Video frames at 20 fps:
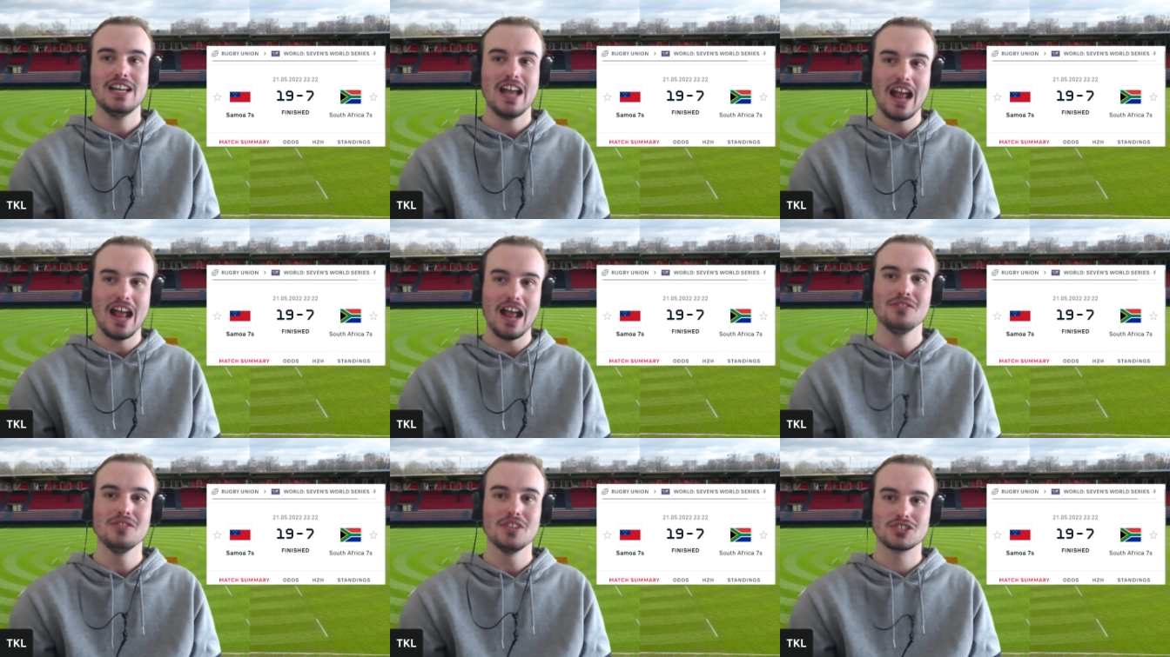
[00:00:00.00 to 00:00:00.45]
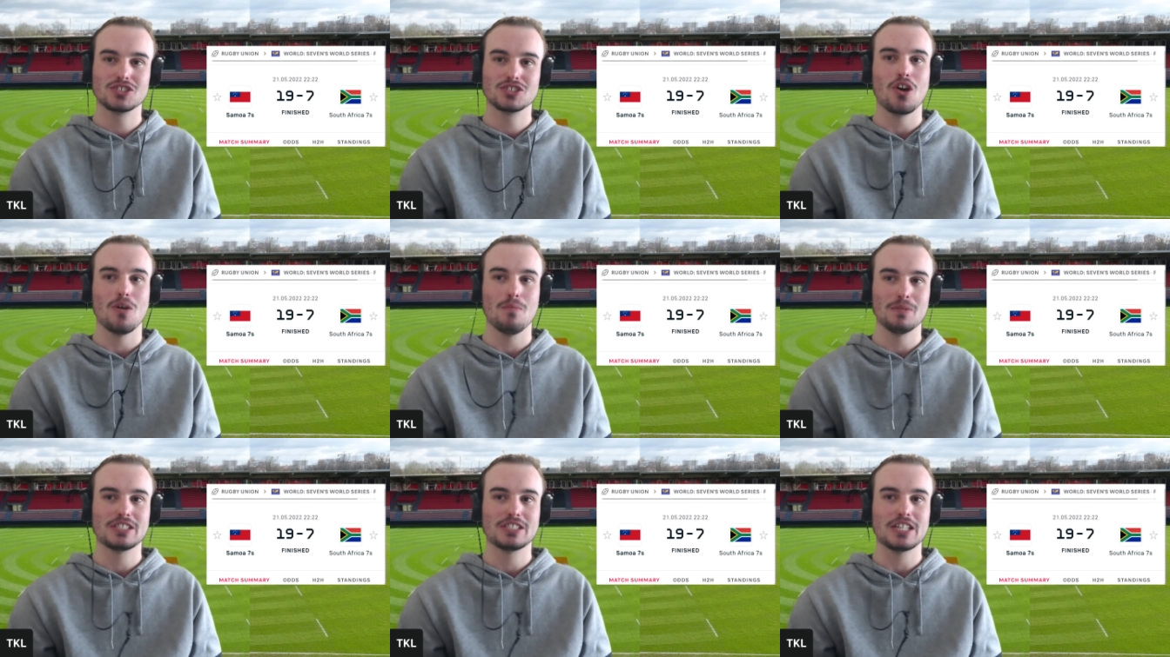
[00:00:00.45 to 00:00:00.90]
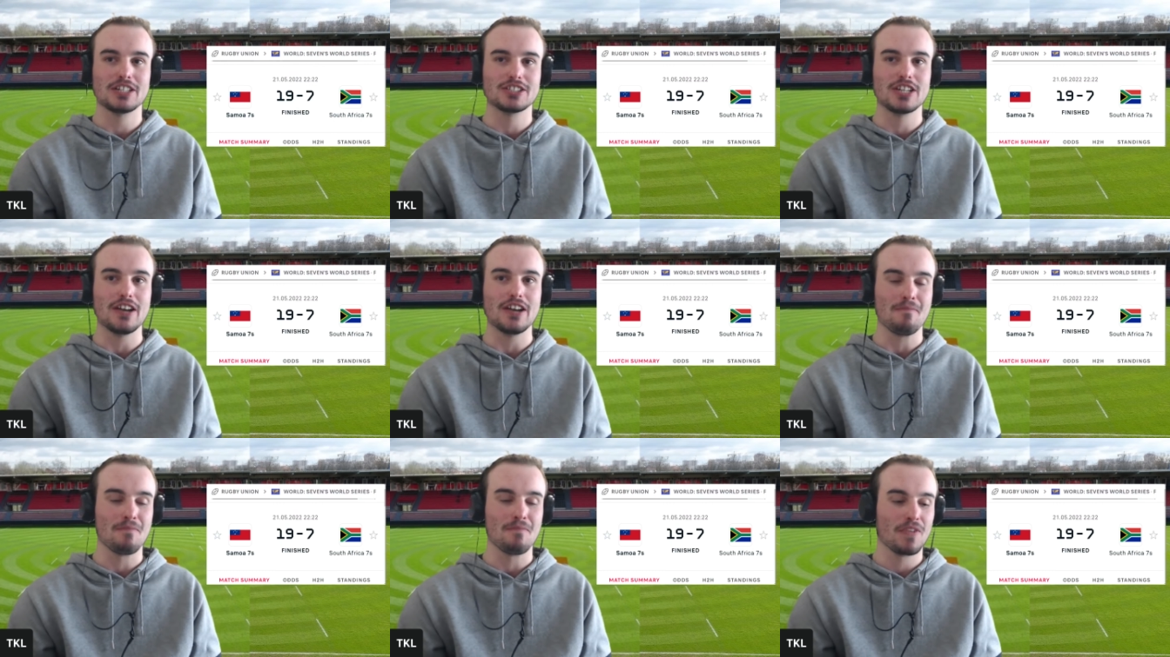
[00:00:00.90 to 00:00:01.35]
in this
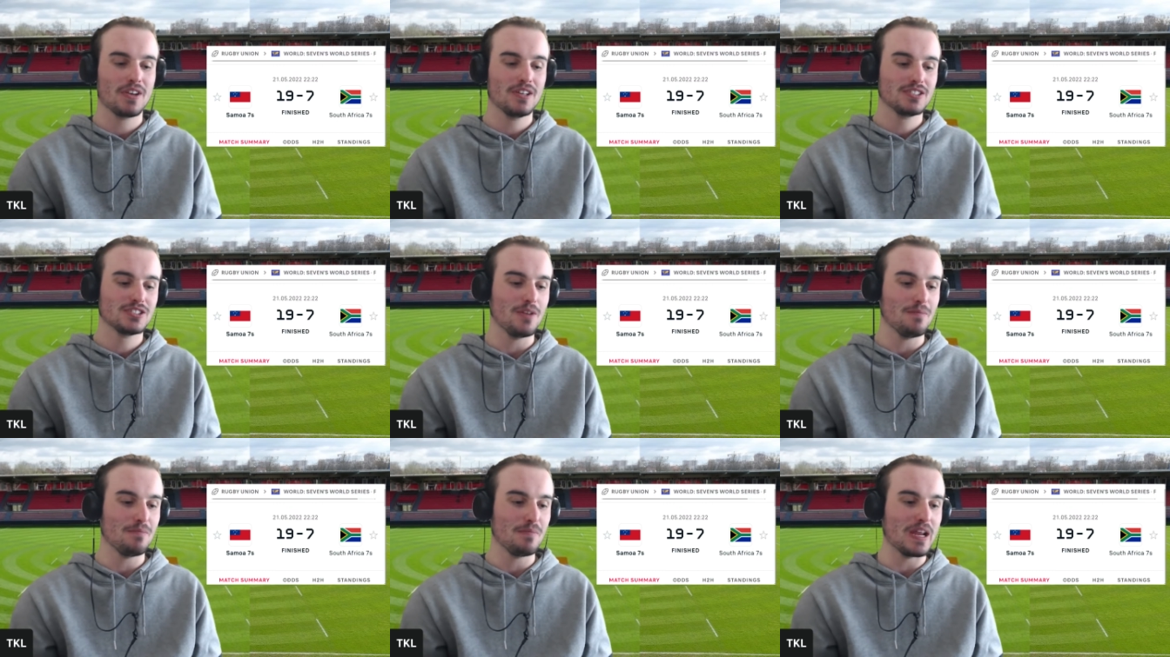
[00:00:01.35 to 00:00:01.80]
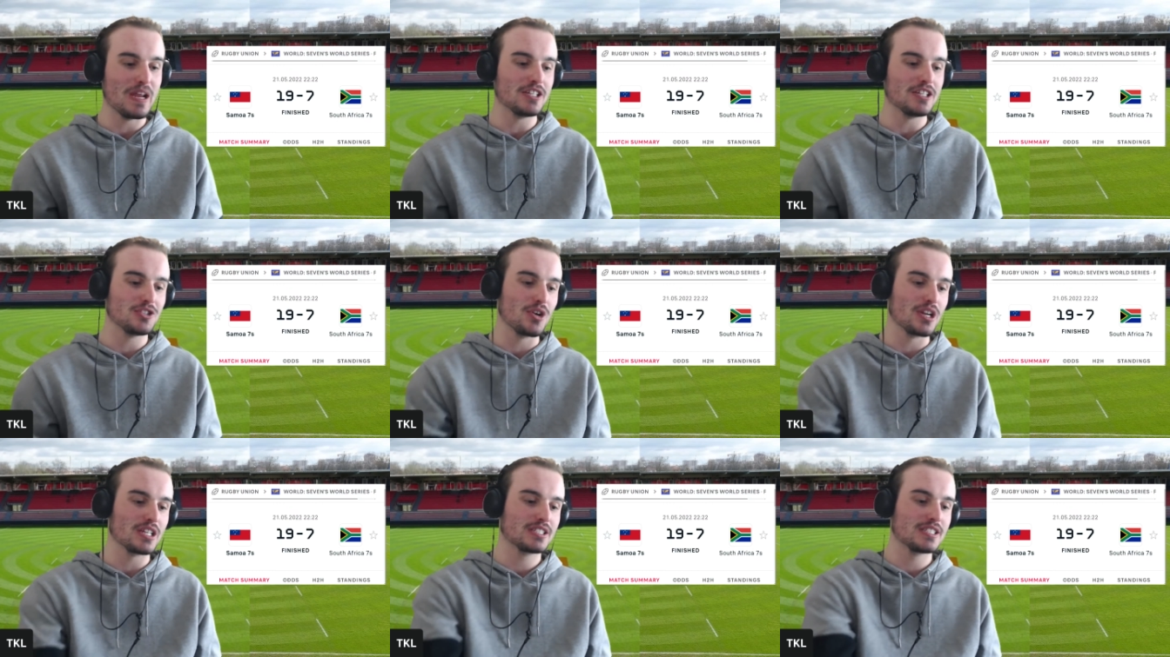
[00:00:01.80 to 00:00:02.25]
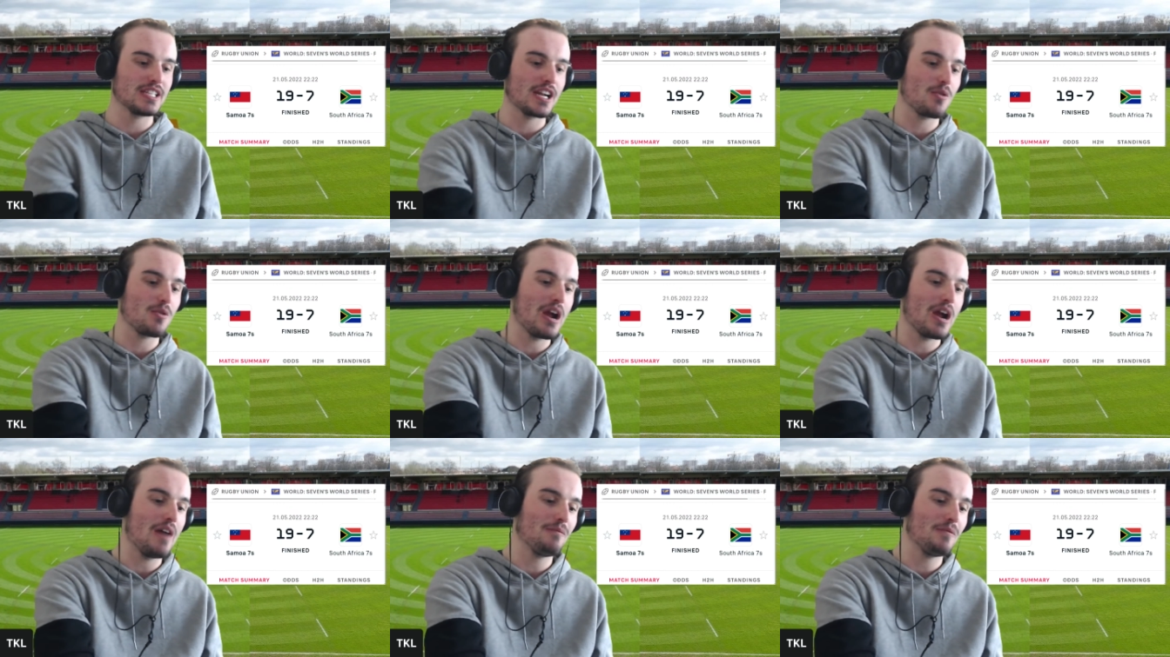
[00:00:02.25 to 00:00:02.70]
competition. So be sure to stick
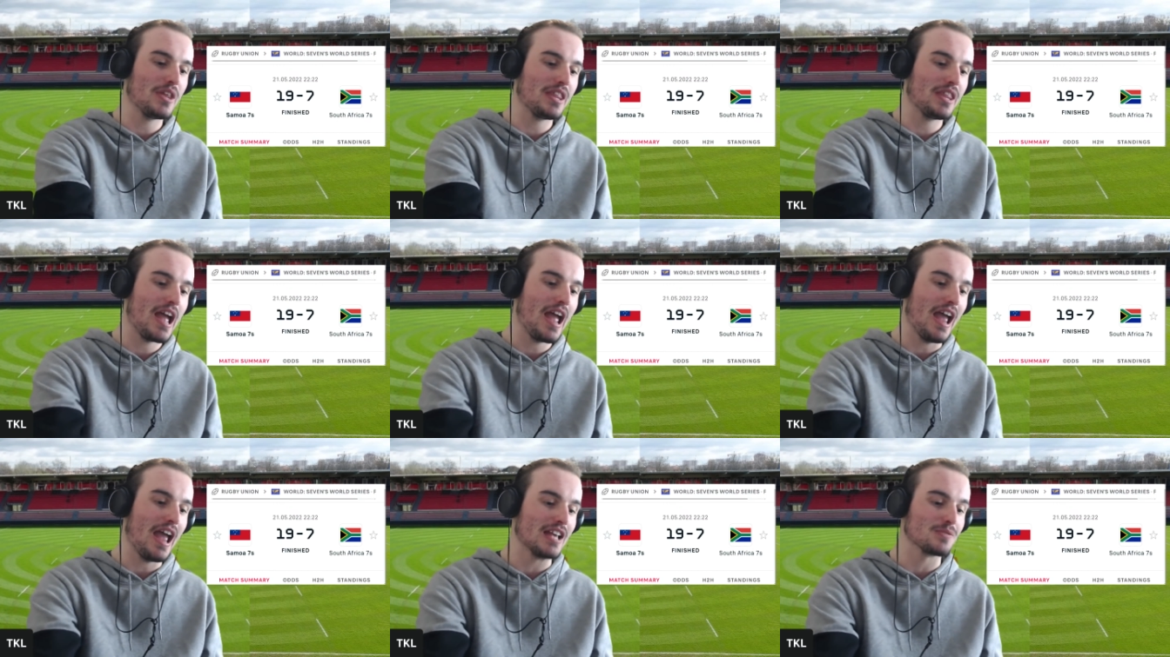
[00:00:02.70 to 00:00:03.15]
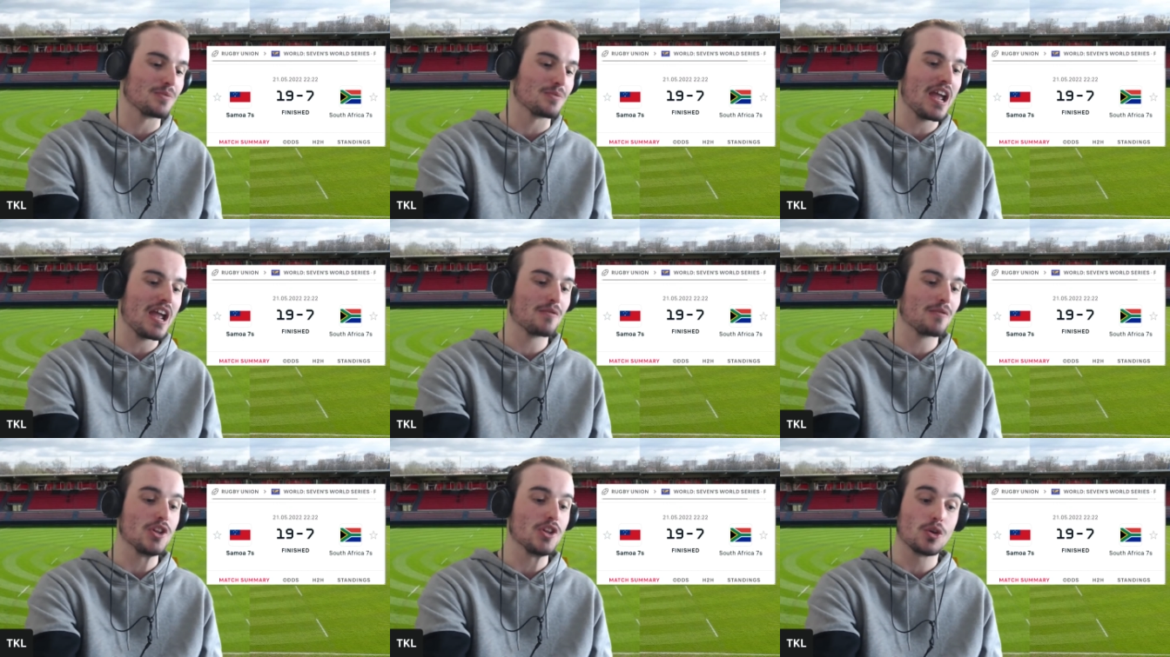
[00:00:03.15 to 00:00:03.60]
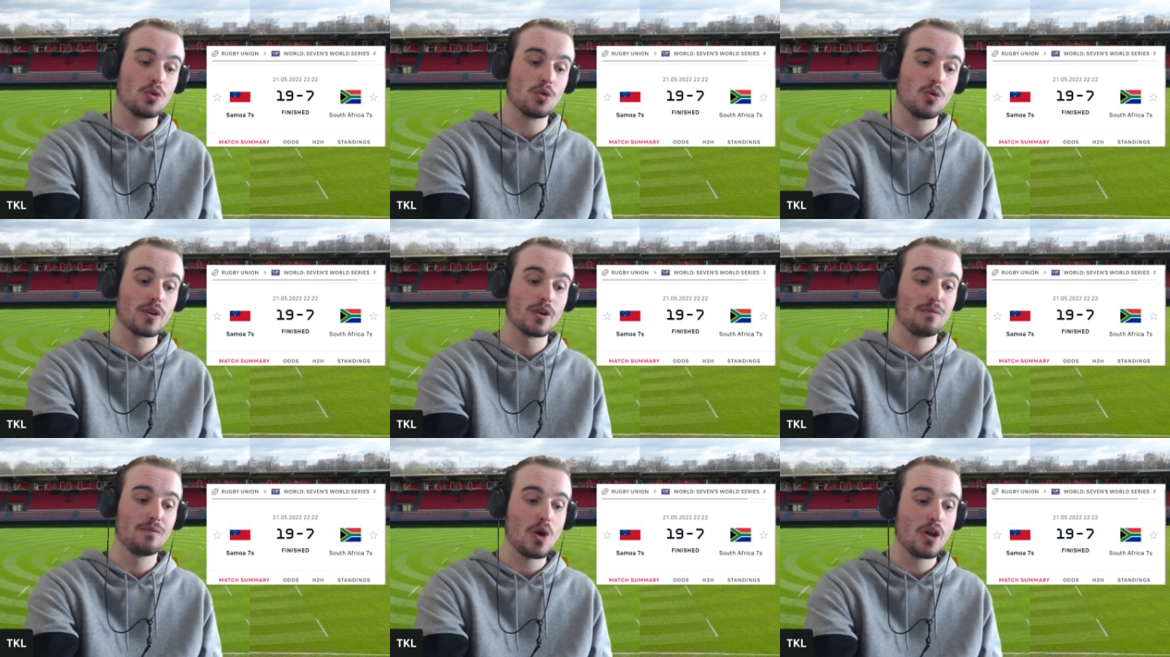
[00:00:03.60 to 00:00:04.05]
around for that, as we have got the
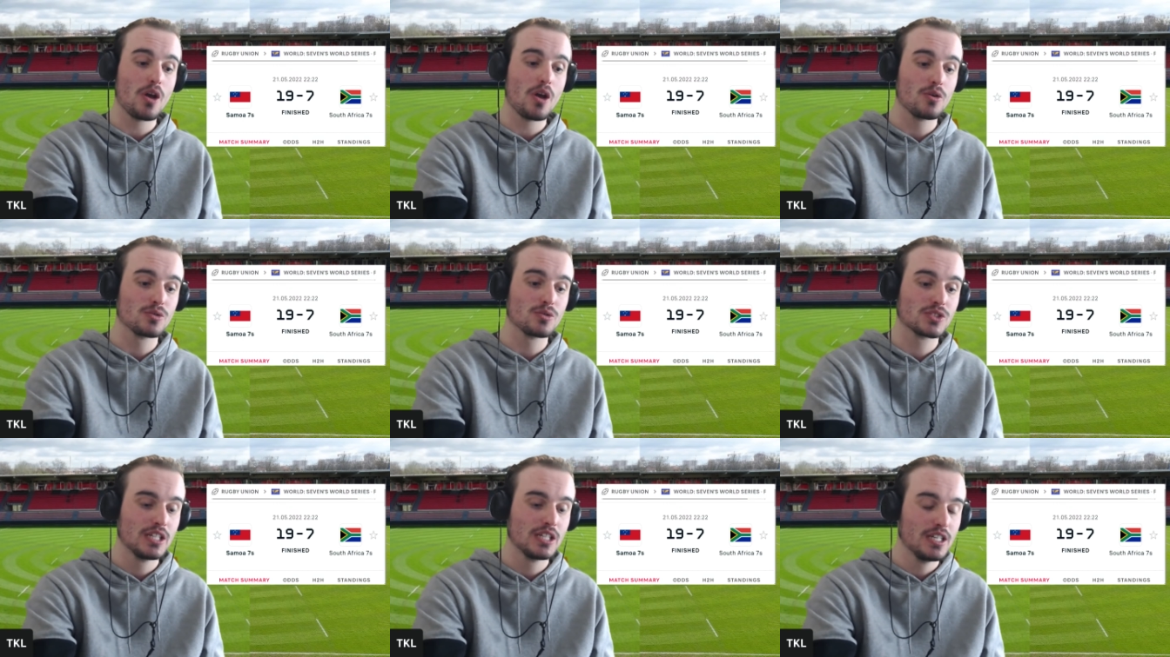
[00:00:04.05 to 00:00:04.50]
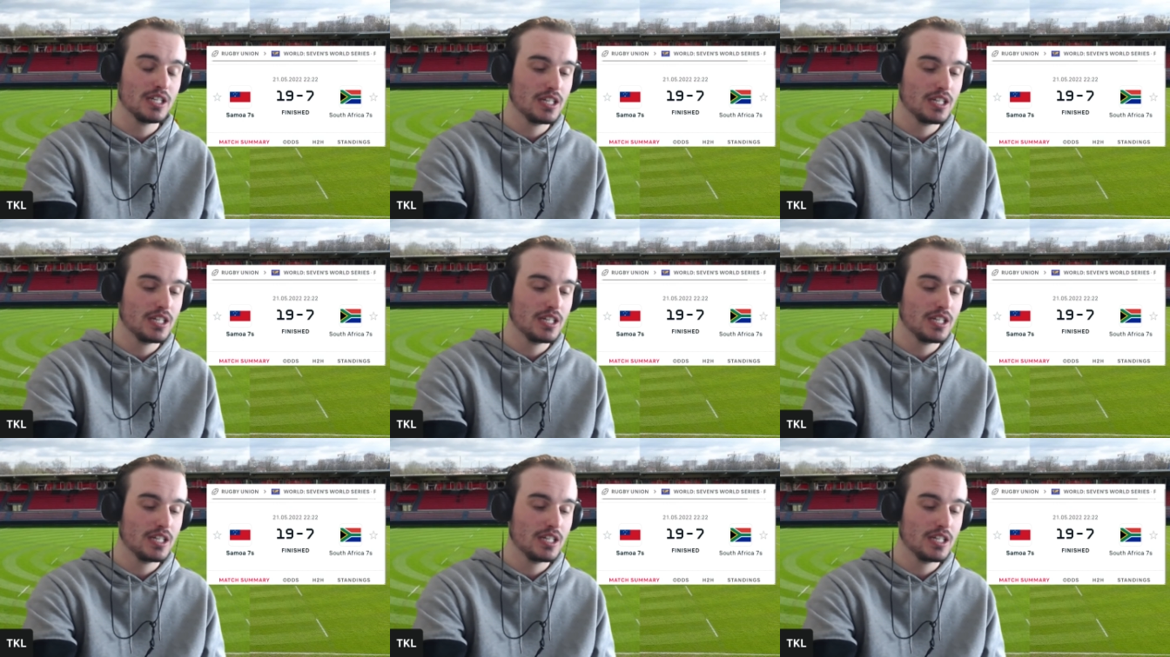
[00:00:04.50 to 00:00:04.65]
quarterfinals.